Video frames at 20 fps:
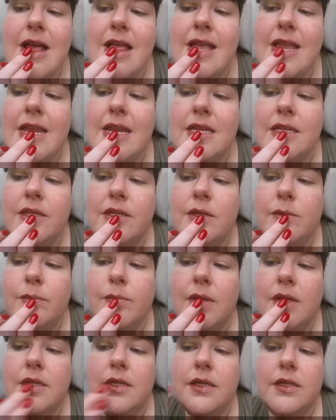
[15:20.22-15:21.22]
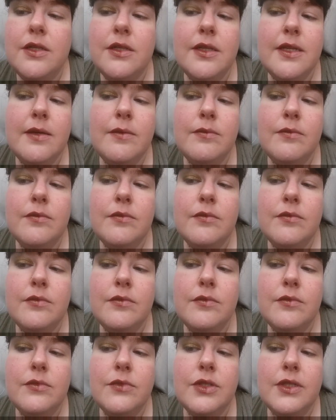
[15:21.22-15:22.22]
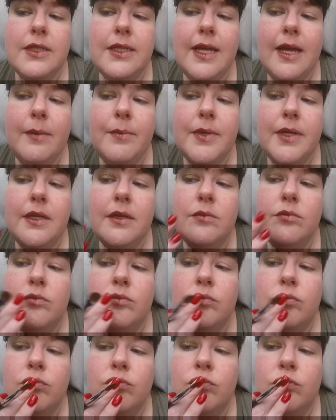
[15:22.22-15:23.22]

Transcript: A lot easier to blend on your lip. And just tap it in.